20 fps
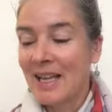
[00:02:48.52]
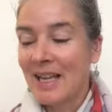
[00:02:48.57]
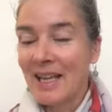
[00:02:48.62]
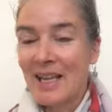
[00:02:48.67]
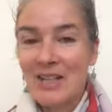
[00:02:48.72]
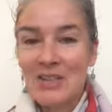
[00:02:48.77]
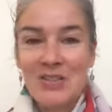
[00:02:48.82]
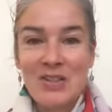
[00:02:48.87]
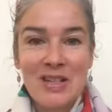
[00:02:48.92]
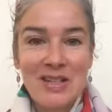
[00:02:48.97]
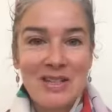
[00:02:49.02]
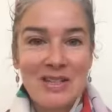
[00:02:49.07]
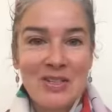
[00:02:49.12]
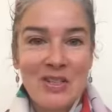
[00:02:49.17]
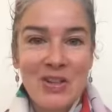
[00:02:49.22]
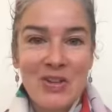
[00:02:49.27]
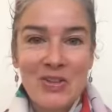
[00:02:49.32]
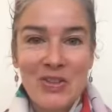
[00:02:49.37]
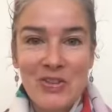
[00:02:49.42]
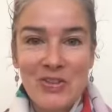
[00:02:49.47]
So let's
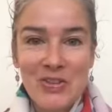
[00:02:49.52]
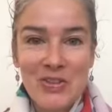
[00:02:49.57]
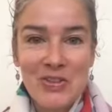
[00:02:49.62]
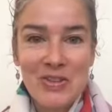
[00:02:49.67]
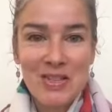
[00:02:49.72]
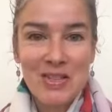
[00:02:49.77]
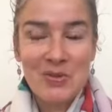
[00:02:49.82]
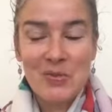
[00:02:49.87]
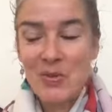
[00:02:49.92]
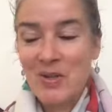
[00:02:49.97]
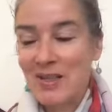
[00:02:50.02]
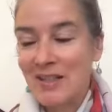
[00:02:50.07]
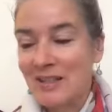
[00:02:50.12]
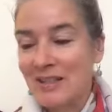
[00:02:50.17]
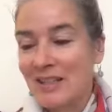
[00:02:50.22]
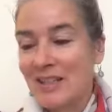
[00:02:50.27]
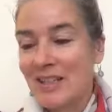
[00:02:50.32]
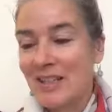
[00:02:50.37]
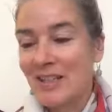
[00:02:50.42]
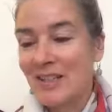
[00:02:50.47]
go through this one,
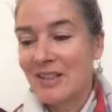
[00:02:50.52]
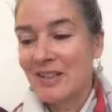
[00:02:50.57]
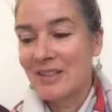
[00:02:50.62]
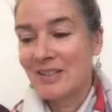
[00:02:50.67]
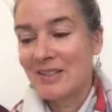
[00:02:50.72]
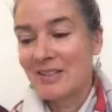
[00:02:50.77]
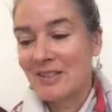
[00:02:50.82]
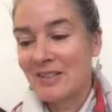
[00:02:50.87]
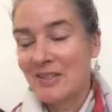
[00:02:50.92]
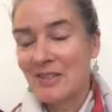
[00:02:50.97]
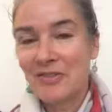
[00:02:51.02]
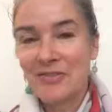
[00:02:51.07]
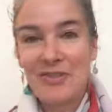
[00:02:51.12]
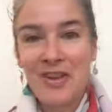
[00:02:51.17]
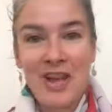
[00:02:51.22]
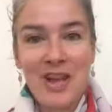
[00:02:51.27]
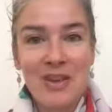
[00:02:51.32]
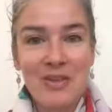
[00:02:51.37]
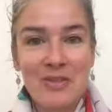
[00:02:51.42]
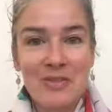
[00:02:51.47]
the
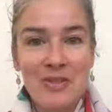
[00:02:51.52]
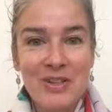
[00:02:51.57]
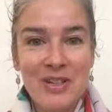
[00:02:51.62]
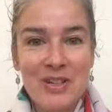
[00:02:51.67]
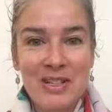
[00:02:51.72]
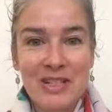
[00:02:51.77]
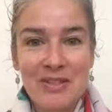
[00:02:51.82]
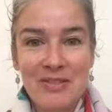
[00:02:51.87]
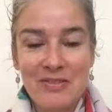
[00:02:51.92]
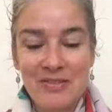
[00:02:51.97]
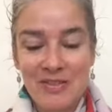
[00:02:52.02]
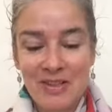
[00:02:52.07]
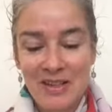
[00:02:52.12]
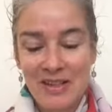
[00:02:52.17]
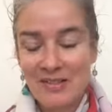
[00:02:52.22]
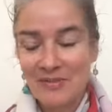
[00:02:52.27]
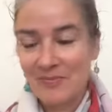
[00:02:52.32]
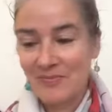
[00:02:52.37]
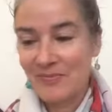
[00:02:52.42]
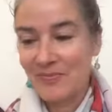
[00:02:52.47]
final verse of the
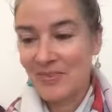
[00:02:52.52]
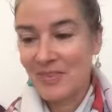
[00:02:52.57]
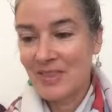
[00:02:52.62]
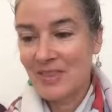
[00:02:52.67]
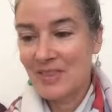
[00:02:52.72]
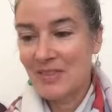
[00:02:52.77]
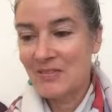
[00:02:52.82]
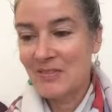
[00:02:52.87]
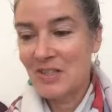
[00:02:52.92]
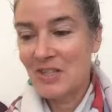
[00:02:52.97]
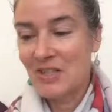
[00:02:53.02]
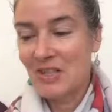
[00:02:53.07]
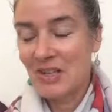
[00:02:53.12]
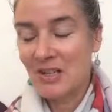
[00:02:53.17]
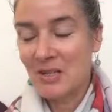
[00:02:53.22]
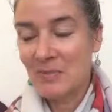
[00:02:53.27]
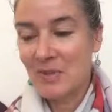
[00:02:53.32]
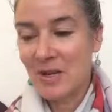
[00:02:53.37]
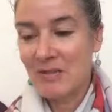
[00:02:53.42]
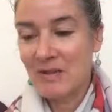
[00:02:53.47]

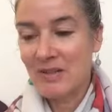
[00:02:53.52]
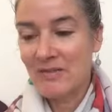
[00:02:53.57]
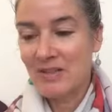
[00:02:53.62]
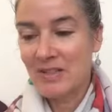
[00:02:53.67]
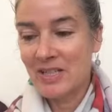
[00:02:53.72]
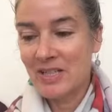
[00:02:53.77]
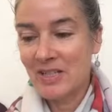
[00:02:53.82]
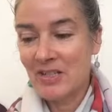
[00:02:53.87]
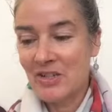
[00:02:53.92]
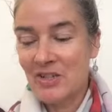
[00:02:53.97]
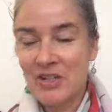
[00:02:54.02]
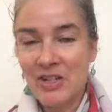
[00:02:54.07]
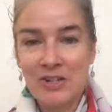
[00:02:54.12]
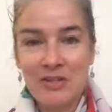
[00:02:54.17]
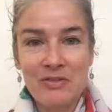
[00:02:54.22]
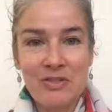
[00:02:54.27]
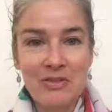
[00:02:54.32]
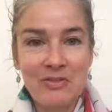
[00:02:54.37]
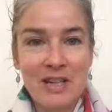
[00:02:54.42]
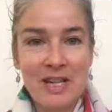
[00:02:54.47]
Vijnana Bhairava Tantra and of
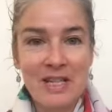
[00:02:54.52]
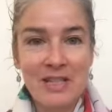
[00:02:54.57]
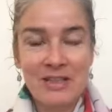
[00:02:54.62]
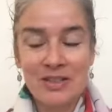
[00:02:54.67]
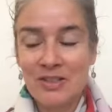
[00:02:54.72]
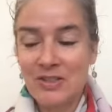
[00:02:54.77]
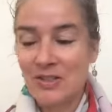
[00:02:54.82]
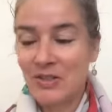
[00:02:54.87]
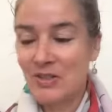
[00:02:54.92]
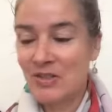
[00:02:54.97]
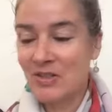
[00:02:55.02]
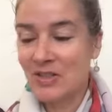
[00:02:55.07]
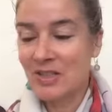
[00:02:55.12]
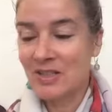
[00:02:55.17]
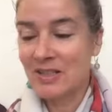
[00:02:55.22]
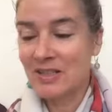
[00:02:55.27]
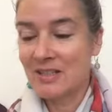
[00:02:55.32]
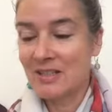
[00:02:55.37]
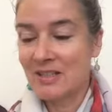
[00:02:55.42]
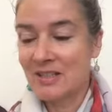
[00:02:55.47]
the Radiance
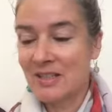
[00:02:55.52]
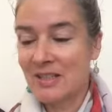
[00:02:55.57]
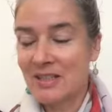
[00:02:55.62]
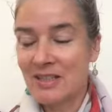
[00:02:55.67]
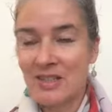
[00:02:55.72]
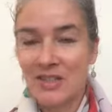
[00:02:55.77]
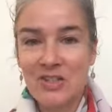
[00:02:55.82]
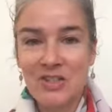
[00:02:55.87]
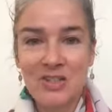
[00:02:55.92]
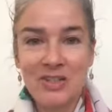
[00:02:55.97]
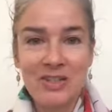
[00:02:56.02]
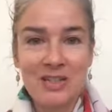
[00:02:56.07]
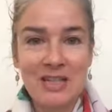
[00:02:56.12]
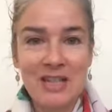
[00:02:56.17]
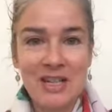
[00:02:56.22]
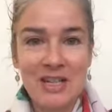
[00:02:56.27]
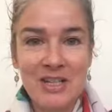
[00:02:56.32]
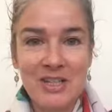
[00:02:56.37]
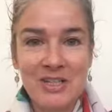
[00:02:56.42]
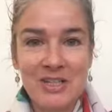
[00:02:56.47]
Sutras in this
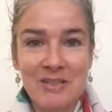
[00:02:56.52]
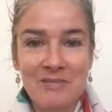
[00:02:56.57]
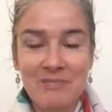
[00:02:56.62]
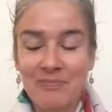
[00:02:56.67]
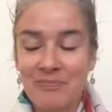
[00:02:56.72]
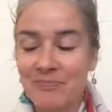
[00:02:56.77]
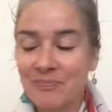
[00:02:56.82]
translation.